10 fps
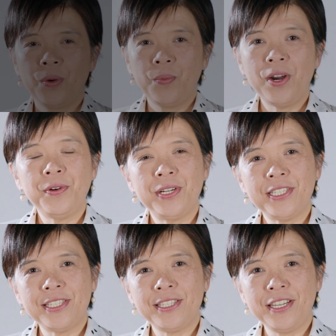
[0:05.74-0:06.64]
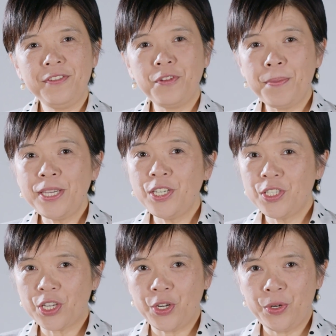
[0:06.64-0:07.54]
Whereas information
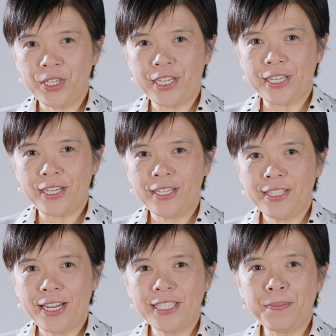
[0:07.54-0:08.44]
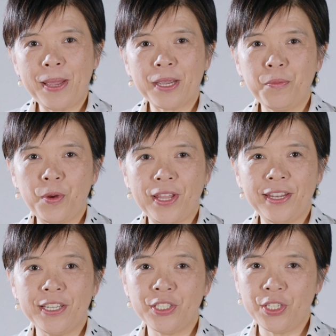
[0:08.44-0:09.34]
security dates back more
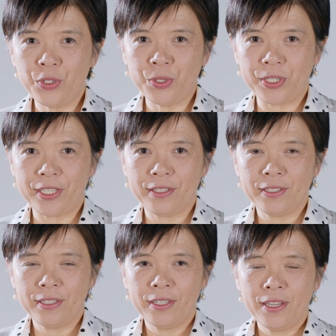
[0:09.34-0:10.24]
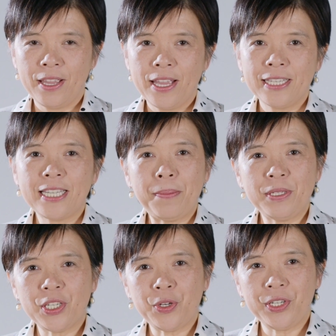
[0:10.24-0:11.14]
than a century,
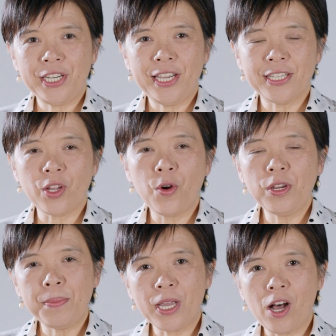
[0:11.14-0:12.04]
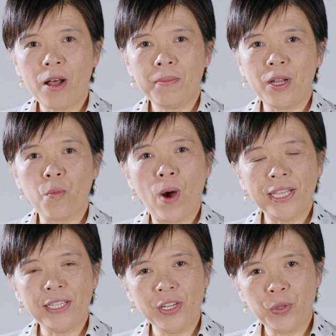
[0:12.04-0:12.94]
cybersecurity has only become a
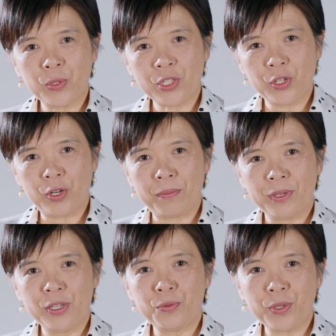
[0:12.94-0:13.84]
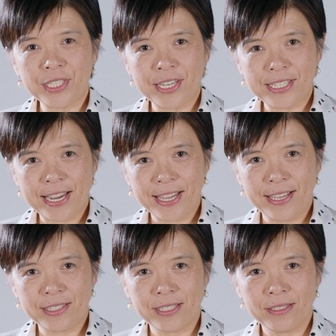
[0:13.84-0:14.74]
widely used term in recent
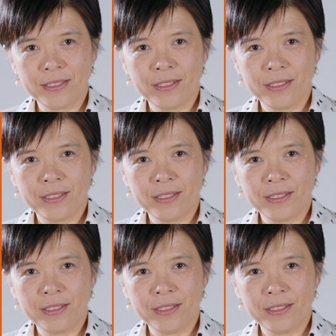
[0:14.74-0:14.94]
decades.